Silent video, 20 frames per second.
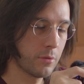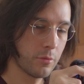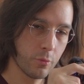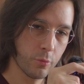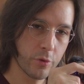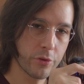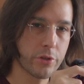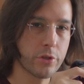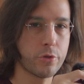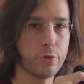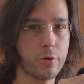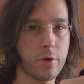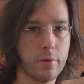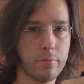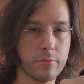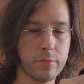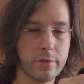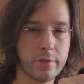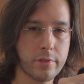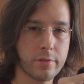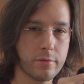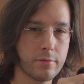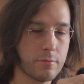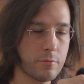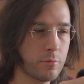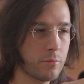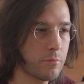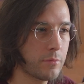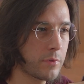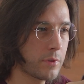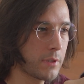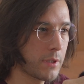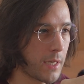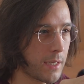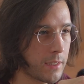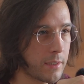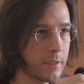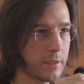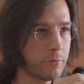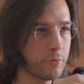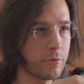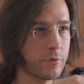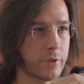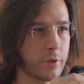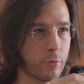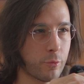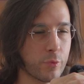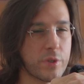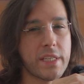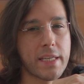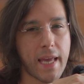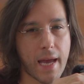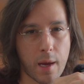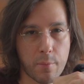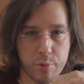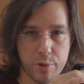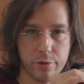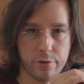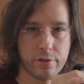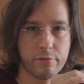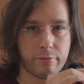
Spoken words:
with the drums, kind of to recapture the